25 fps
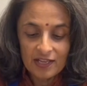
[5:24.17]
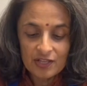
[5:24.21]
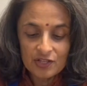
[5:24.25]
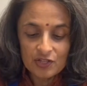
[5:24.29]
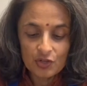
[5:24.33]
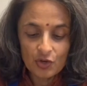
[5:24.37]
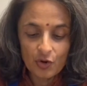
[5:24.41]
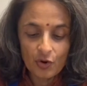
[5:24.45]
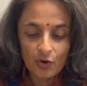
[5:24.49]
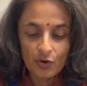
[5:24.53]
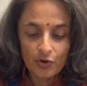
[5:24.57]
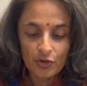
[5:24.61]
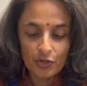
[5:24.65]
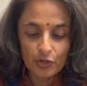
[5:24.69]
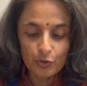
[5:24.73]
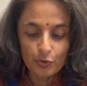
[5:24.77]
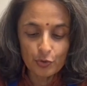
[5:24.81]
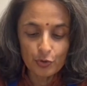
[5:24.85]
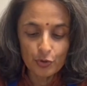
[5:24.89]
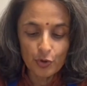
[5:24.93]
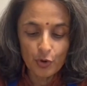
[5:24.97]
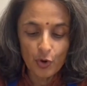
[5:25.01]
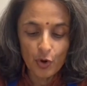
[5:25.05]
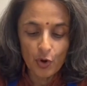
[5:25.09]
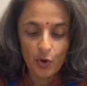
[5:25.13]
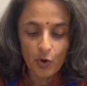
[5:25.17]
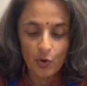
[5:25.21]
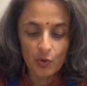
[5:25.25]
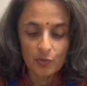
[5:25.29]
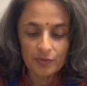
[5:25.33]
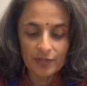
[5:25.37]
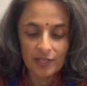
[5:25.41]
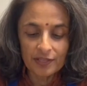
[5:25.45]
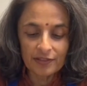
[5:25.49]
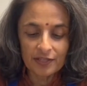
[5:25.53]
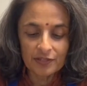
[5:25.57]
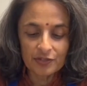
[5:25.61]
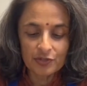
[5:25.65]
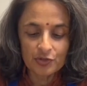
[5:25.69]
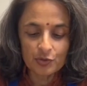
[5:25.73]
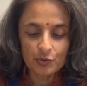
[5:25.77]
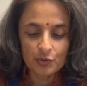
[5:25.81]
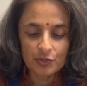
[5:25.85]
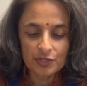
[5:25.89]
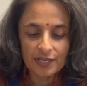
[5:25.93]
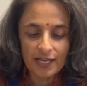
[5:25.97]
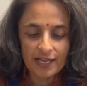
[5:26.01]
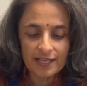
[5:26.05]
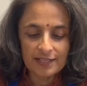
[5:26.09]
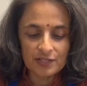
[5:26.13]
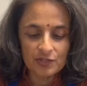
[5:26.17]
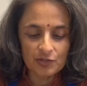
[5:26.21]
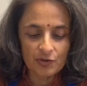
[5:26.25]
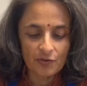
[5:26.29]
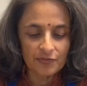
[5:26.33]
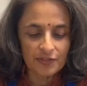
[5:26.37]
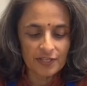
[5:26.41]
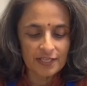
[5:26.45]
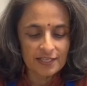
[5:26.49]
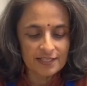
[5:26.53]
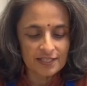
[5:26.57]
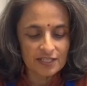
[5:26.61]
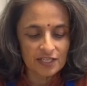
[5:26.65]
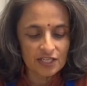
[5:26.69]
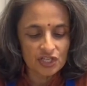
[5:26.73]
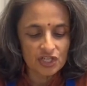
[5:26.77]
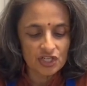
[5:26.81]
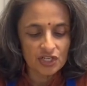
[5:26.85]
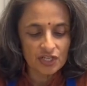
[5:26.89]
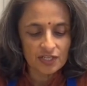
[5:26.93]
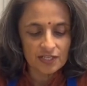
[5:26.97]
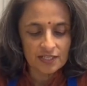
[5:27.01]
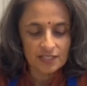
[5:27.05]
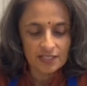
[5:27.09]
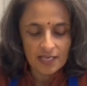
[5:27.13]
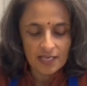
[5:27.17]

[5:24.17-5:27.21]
So you know that the true test of these dishes